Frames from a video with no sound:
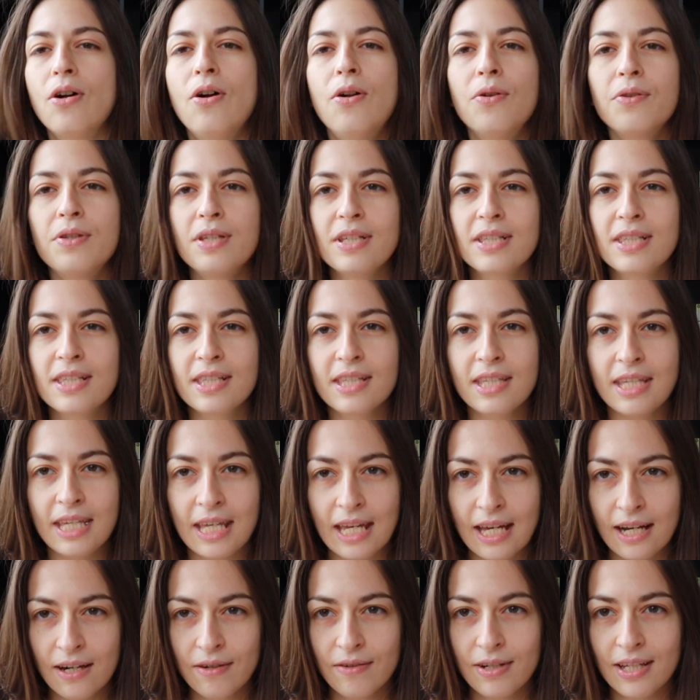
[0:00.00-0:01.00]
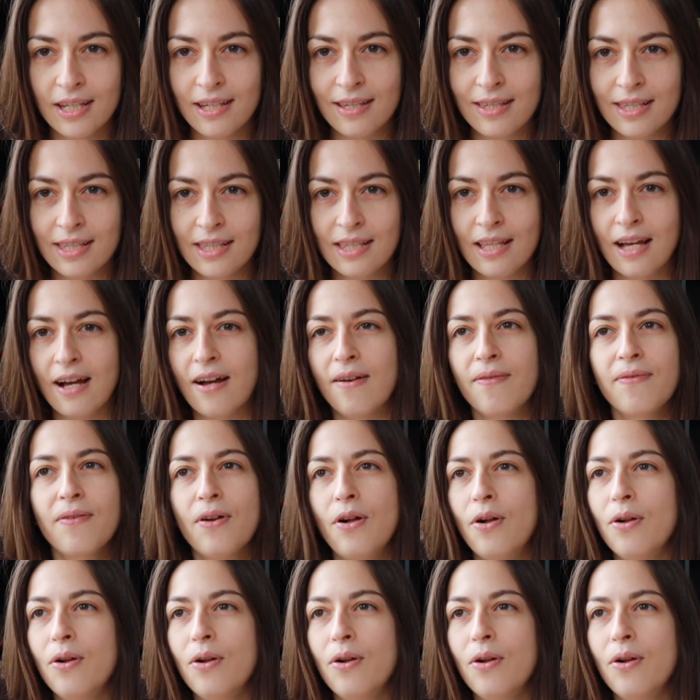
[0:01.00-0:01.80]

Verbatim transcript: all the scariest stuff,